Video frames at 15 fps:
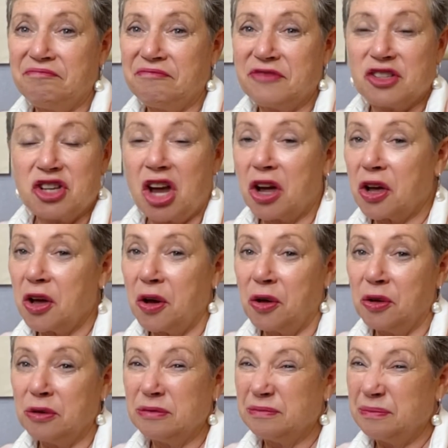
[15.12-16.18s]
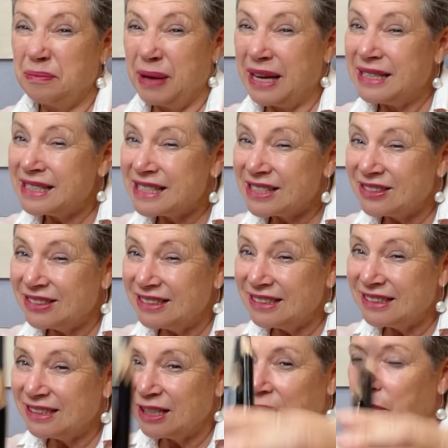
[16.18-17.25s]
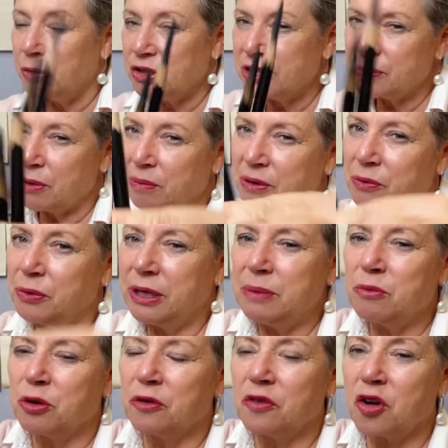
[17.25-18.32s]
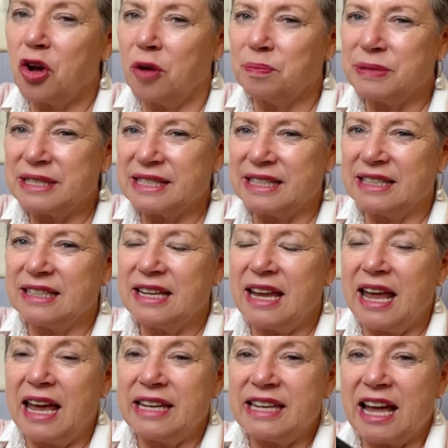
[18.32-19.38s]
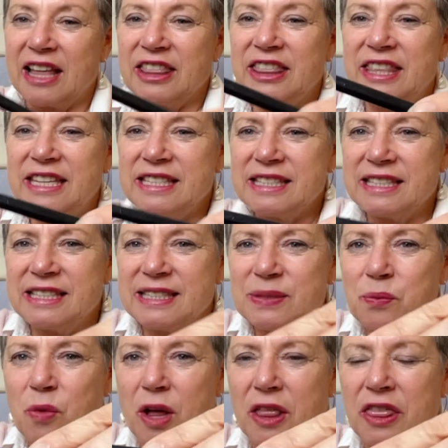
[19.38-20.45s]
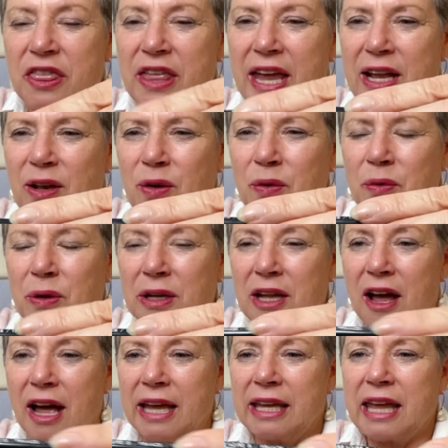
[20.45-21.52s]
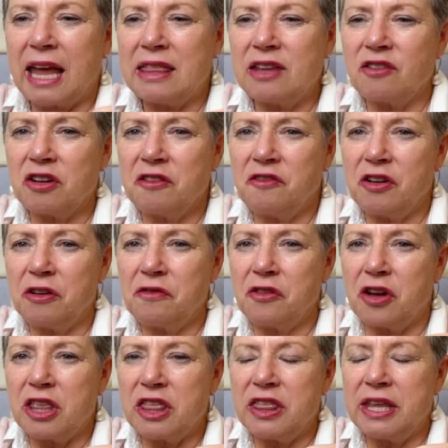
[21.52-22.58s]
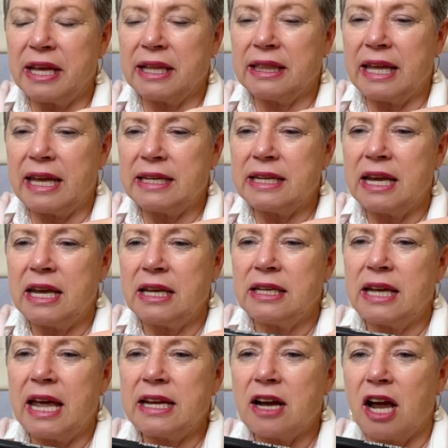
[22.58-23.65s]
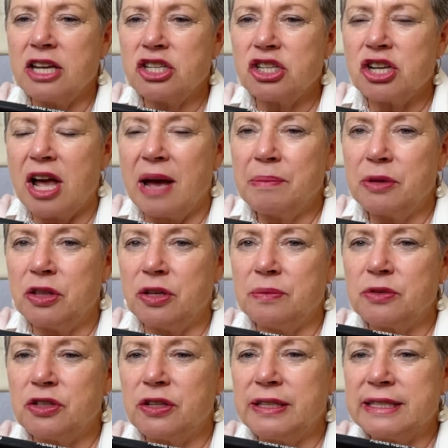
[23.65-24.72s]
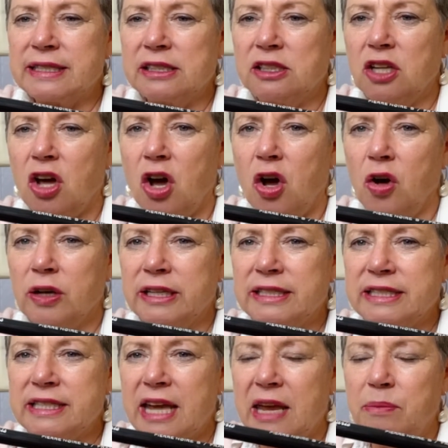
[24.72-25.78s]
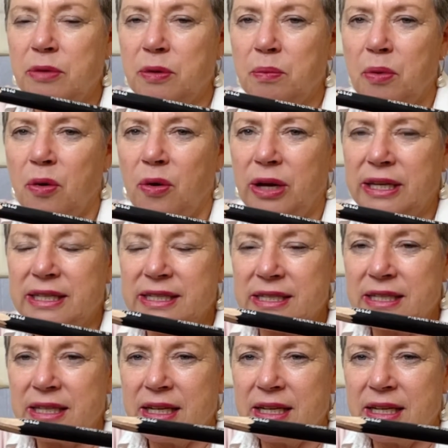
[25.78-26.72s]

charcoal pencil, which is probably really more of a composite. Now this is what they look like, and they've got a very, very thick lead, and I sharpen them to this long tapered point.